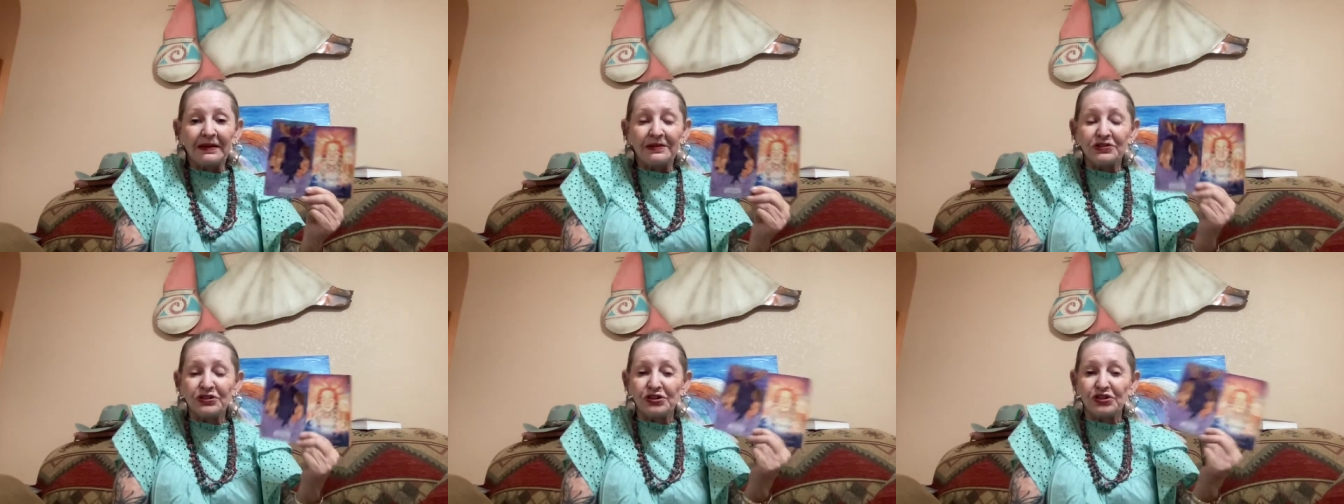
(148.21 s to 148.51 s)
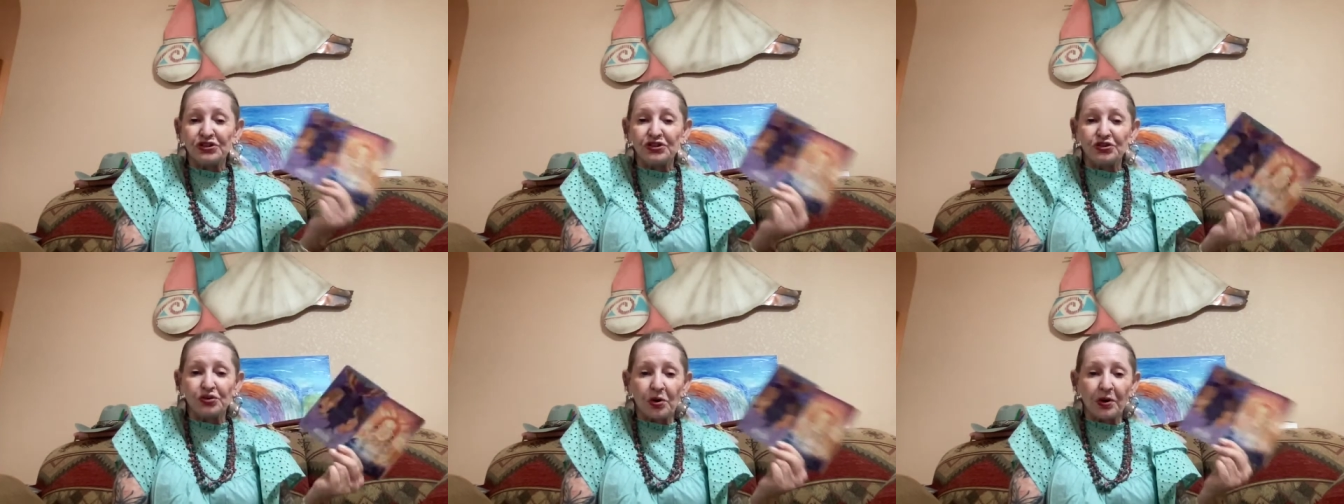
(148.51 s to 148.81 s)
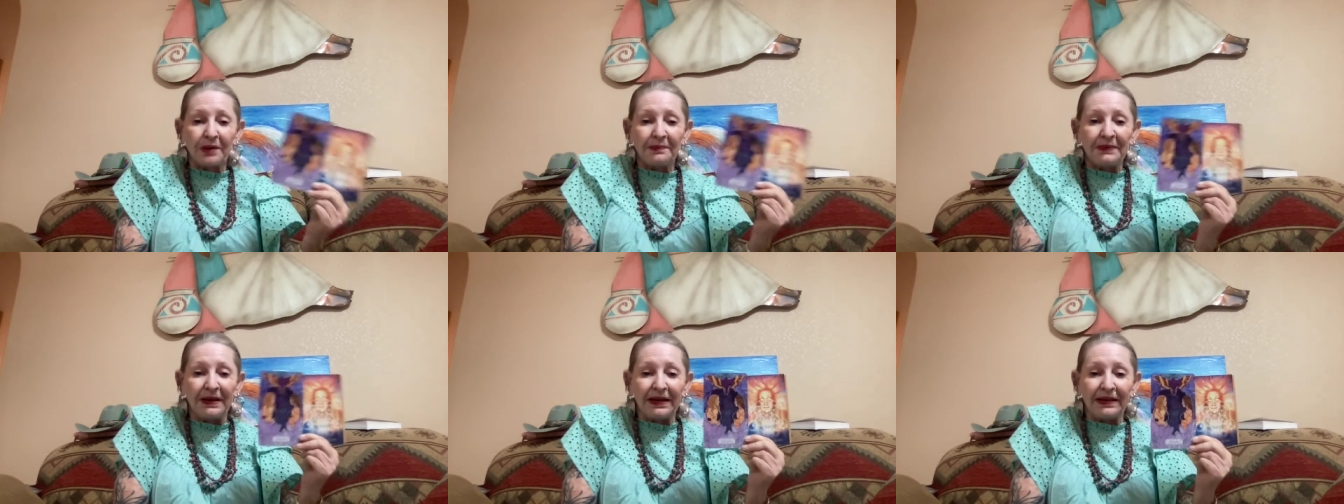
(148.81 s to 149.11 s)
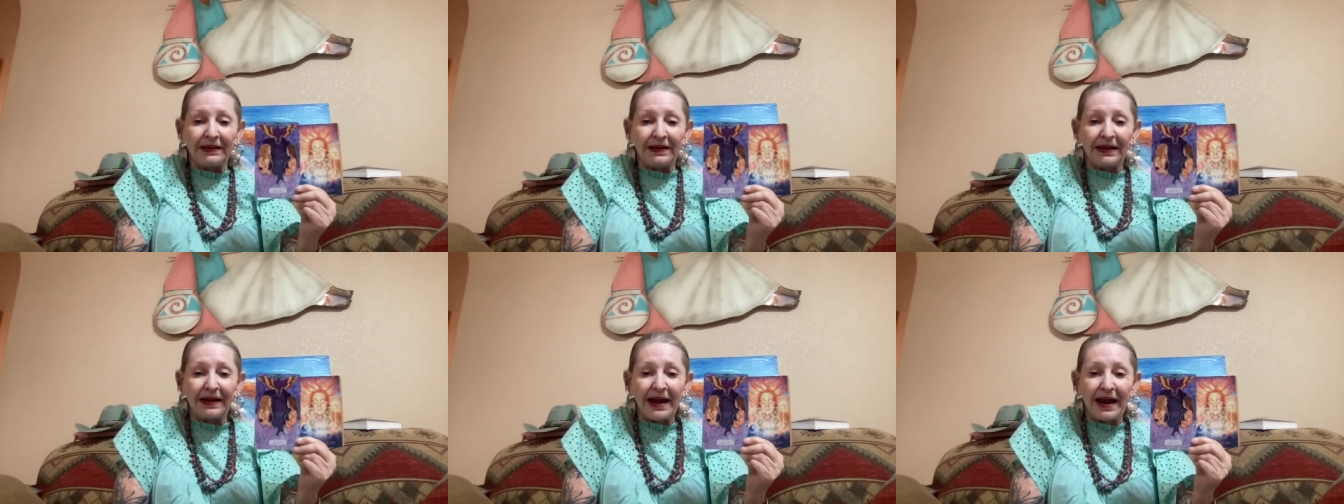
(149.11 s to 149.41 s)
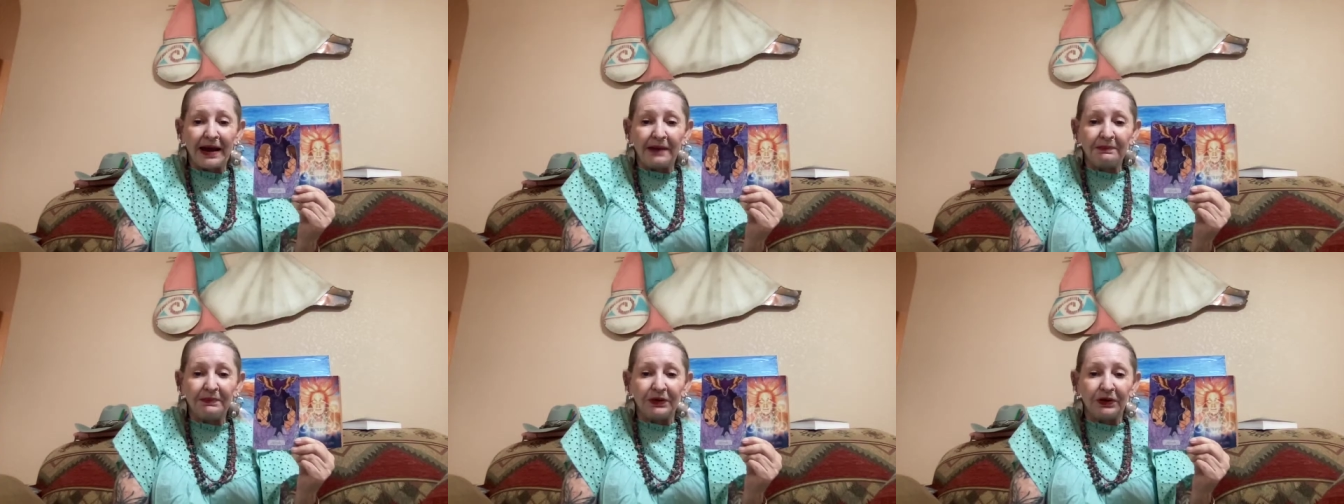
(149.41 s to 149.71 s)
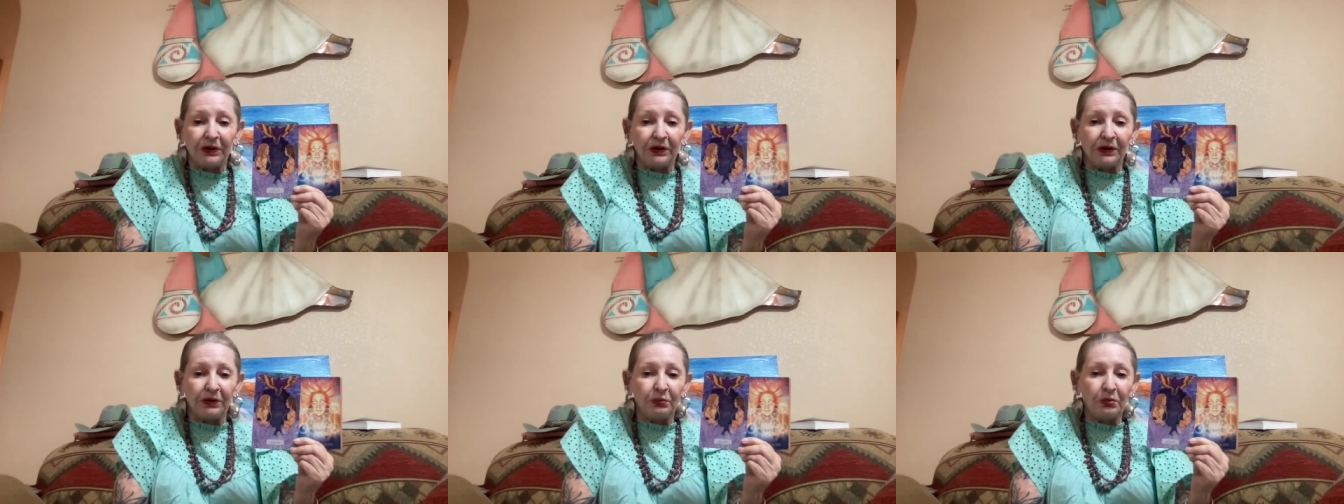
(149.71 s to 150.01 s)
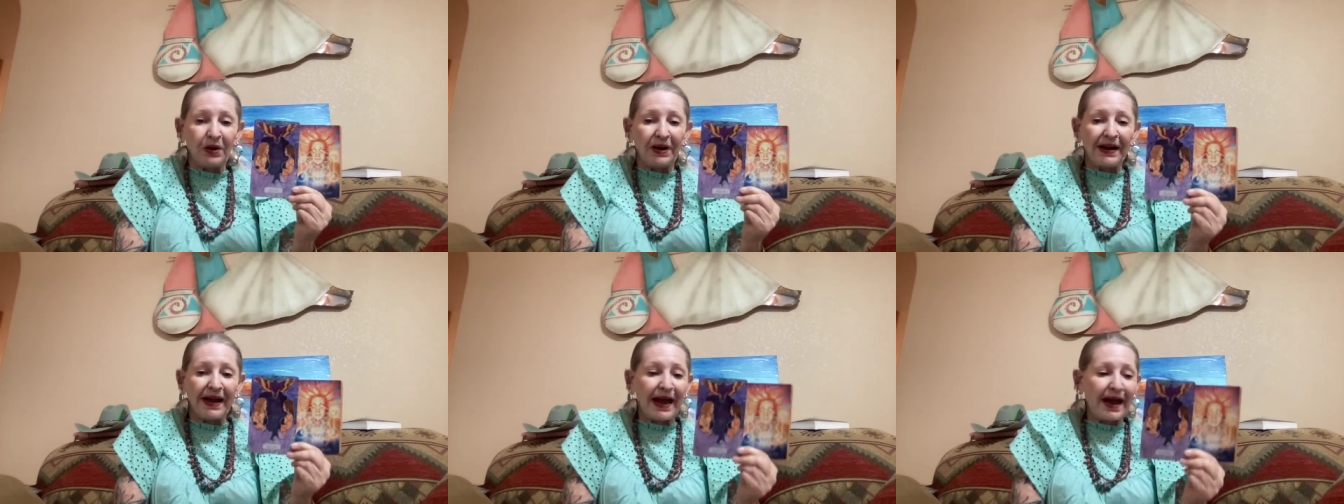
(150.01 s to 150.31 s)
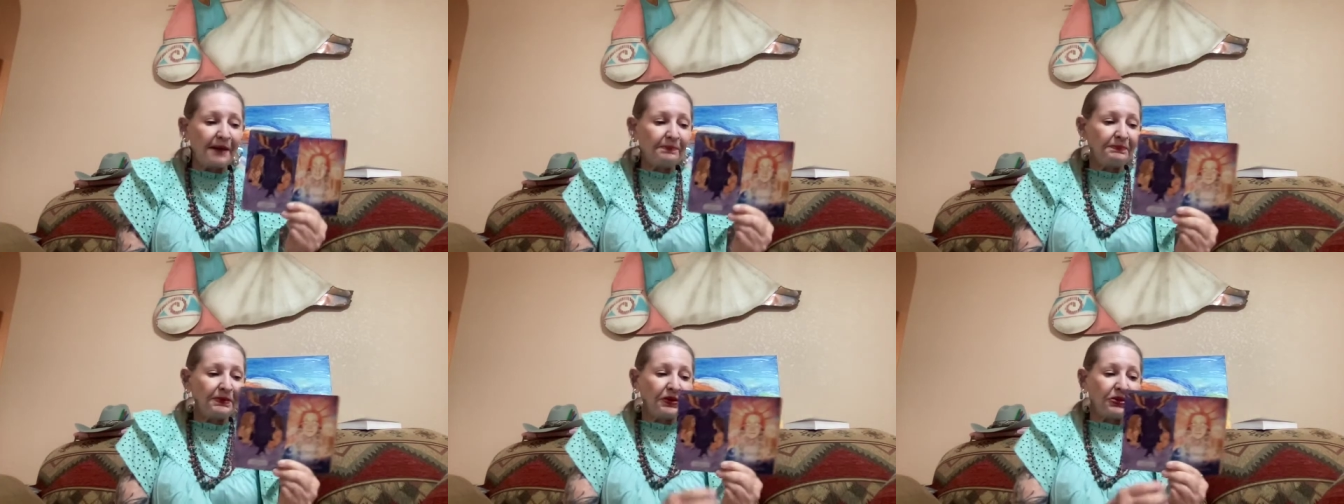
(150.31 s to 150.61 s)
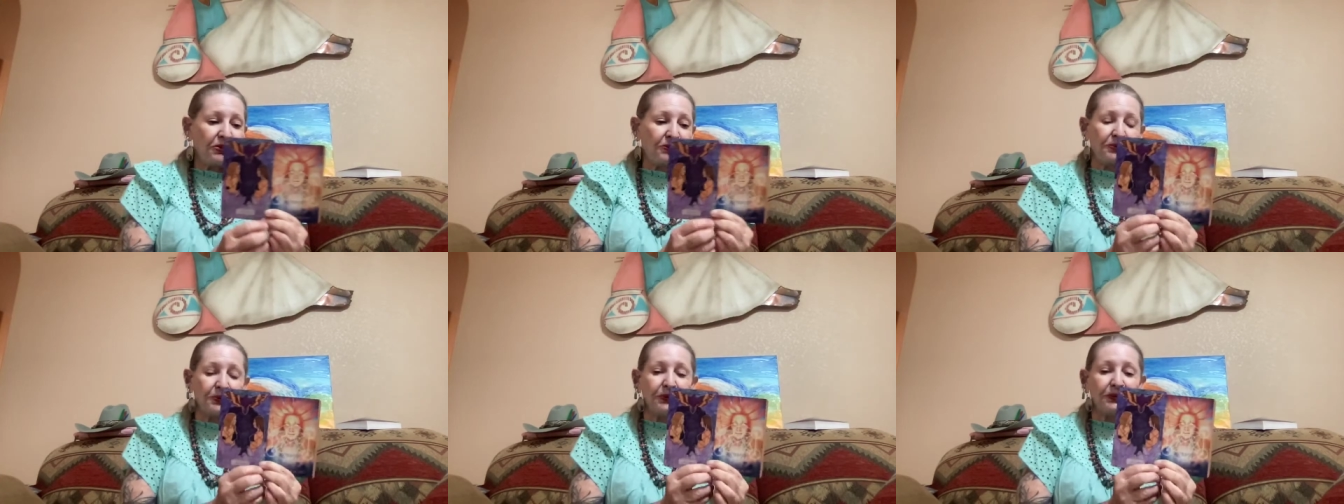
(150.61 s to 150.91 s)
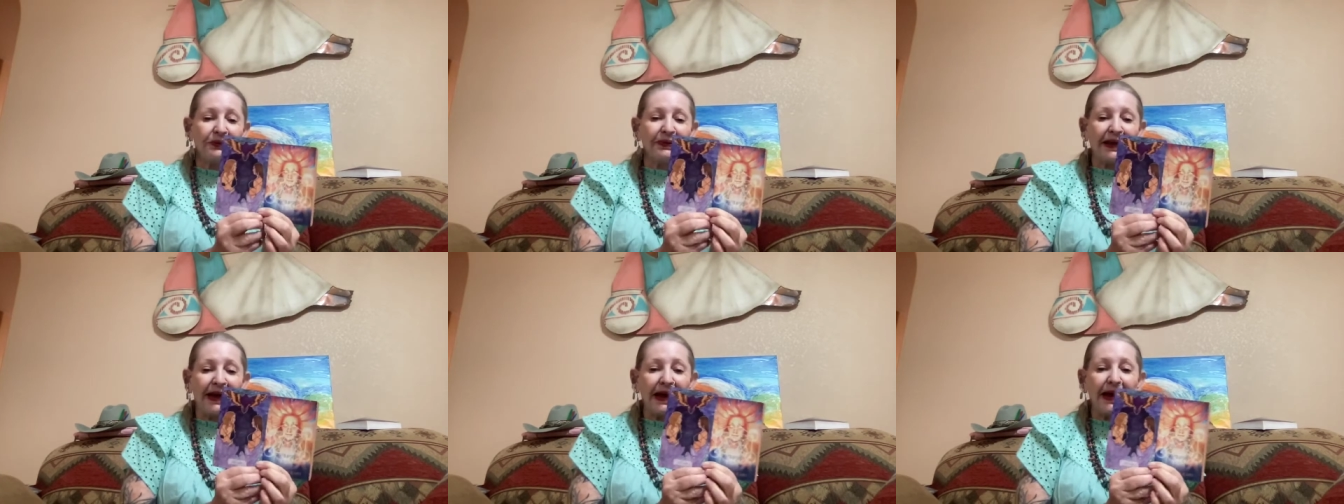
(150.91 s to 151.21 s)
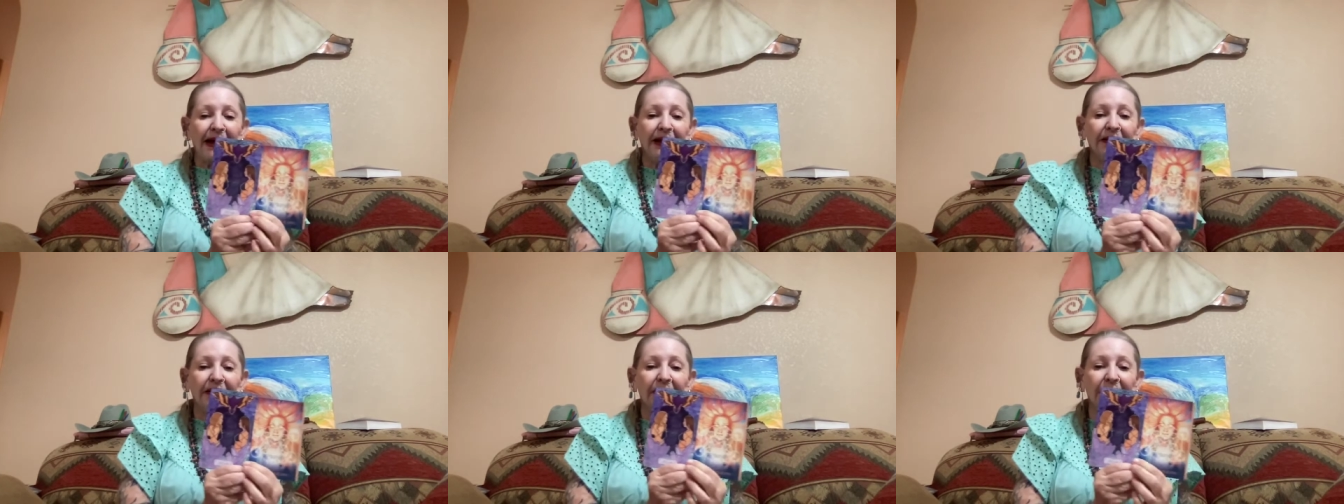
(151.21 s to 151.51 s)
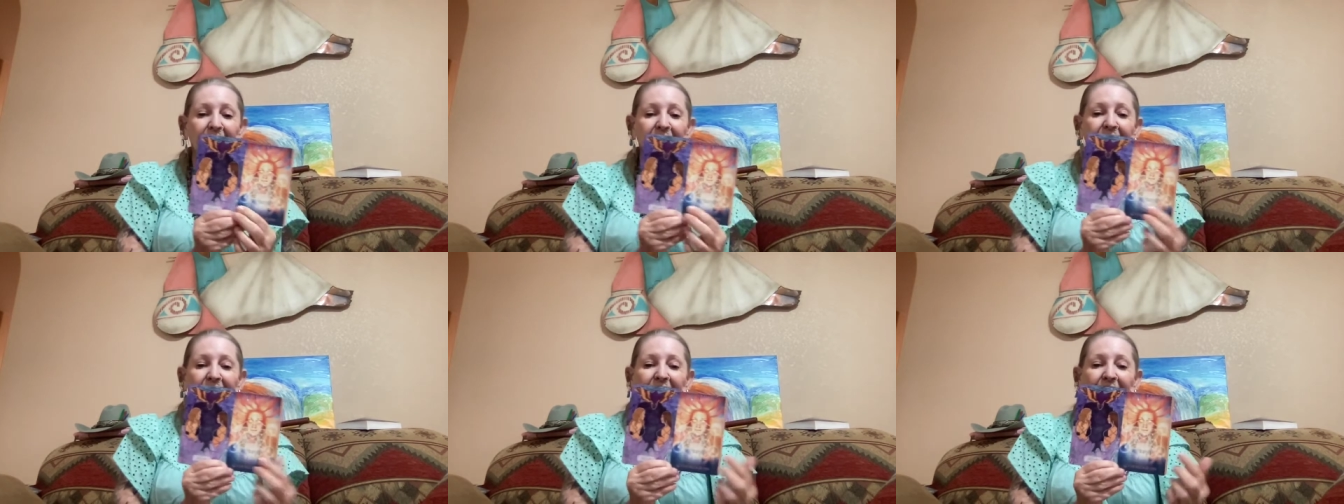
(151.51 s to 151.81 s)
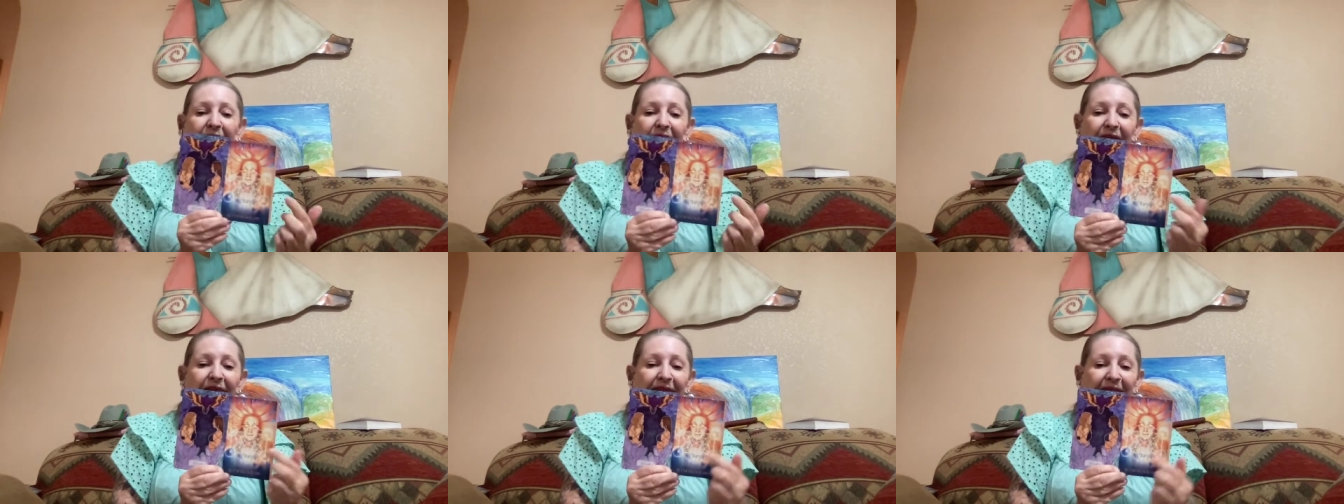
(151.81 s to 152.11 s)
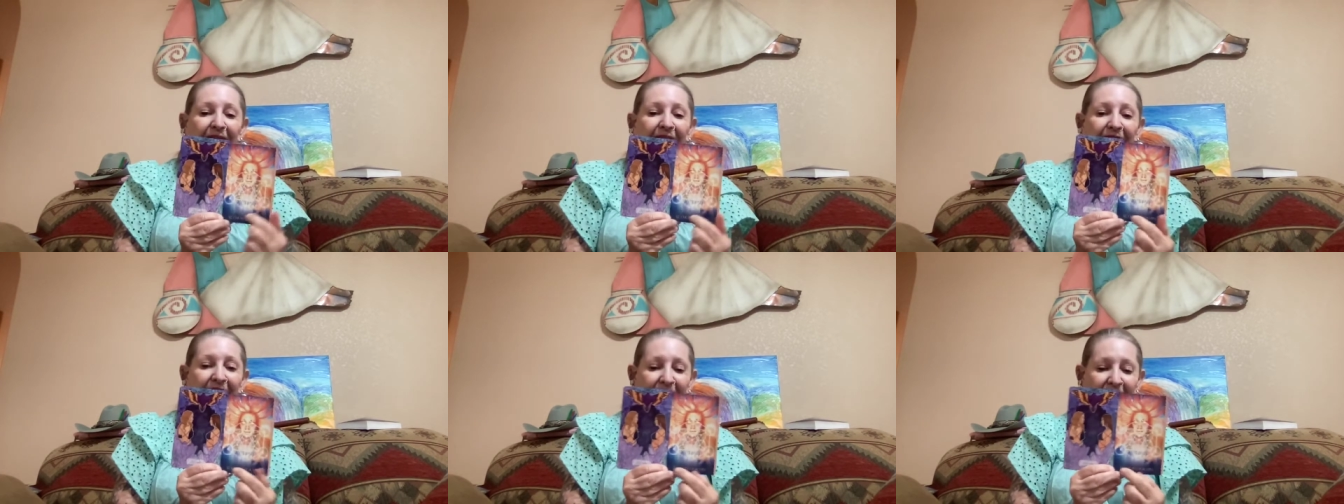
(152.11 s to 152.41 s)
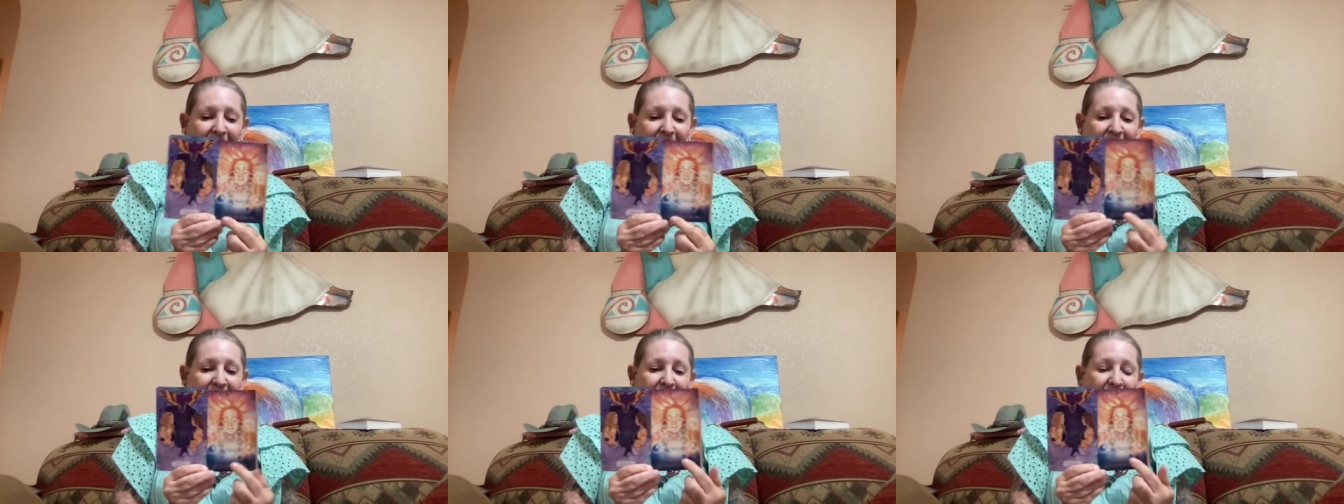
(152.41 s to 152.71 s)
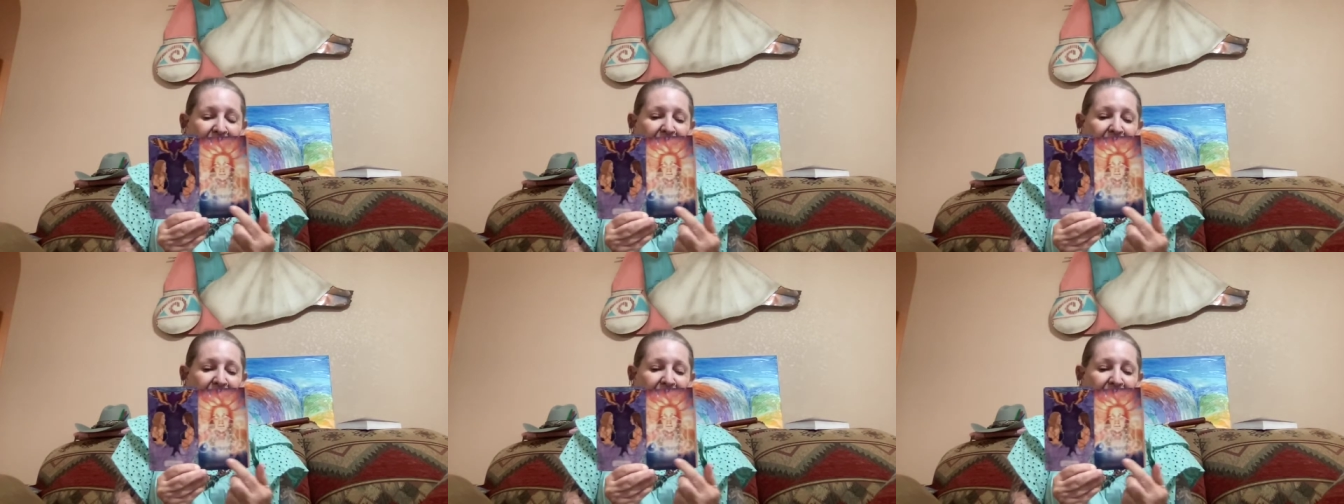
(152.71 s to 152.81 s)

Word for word: To storming the Capitol. And what happened through that, they have